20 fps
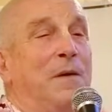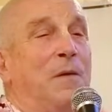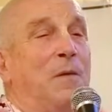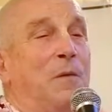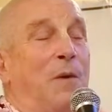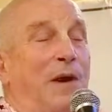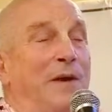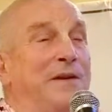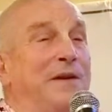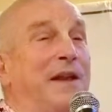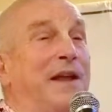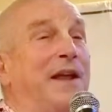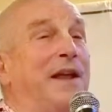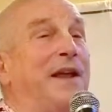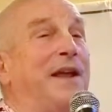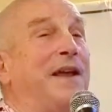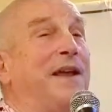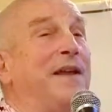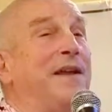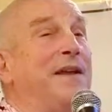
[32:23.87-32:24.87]
One
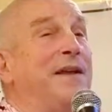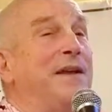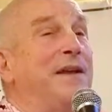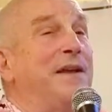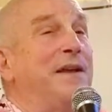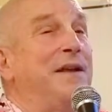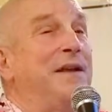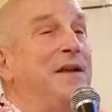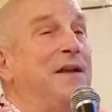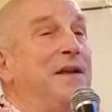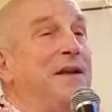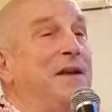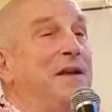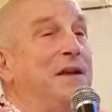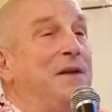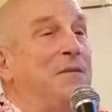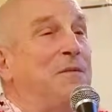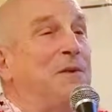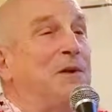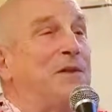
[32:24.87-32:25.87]
day,
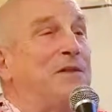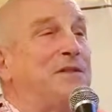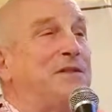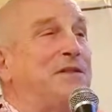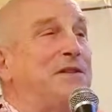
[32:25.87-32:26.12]
it was